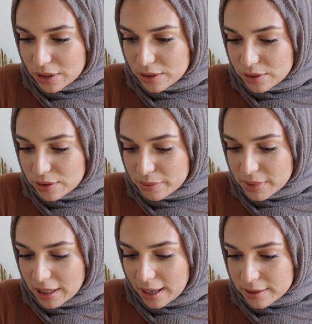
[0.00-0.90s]

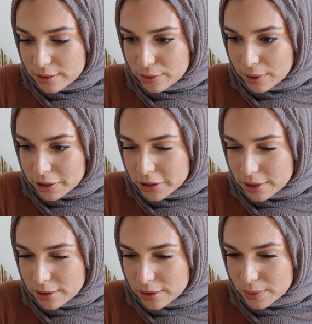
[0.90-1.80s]
Somebody asked a
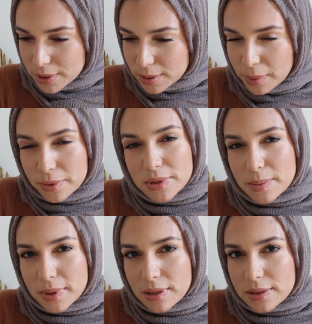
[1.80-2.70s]
question. This was supposed to
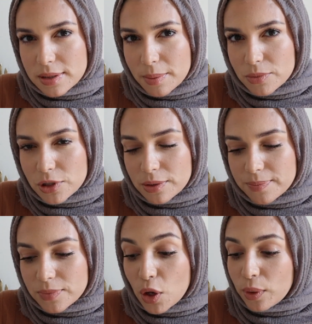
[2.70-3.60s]
be an assumption.
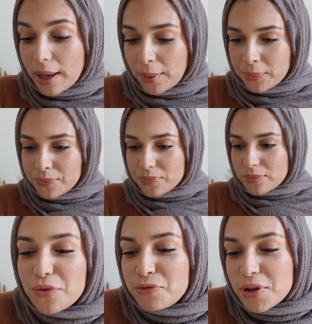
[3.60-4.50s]
Okay.
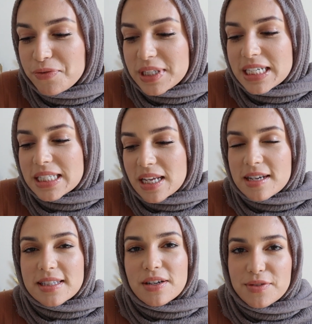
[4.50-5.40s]
50
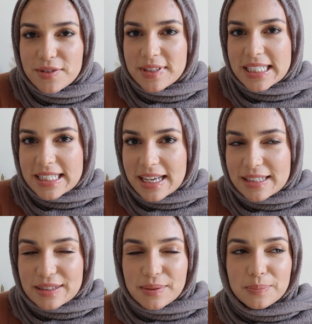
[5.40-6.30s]
Salsa 50
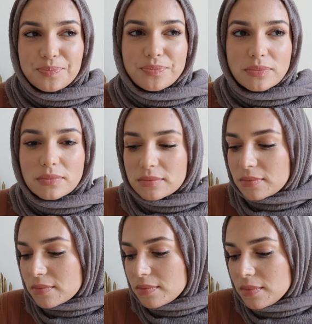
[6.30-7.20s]
says,
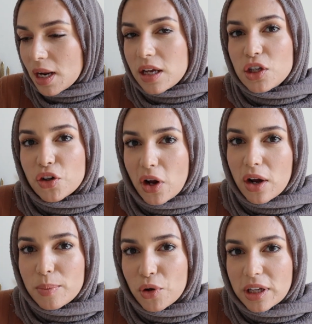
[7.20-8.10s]
you're
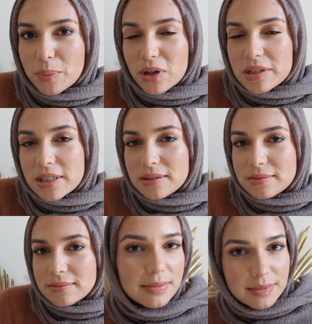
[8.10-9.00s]
not a morning person.
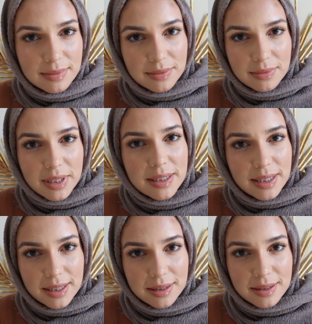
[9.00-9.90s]

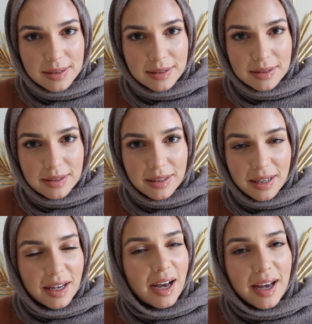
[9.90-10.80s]
Sis,
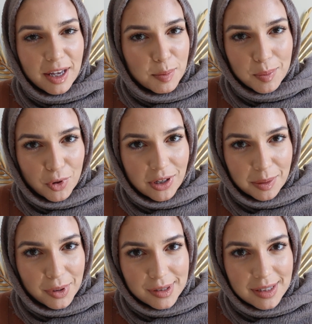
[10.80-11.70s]
I am a morning
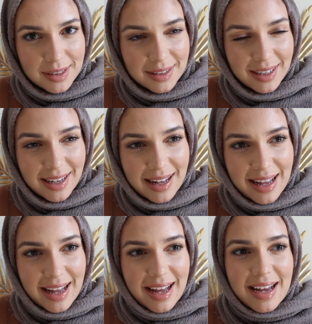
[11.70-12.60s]
person.
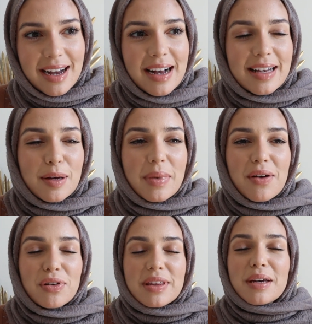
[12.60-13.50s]
I am
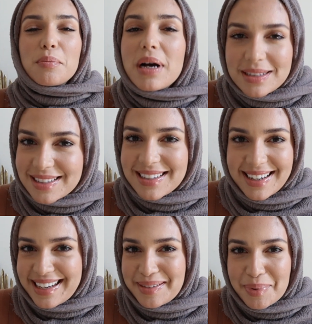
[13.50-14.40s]
everything but
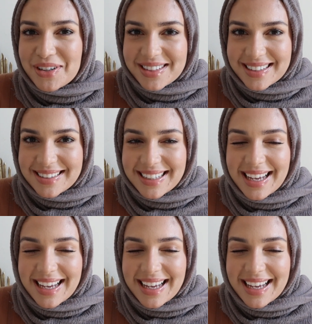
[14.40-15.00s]
a night person.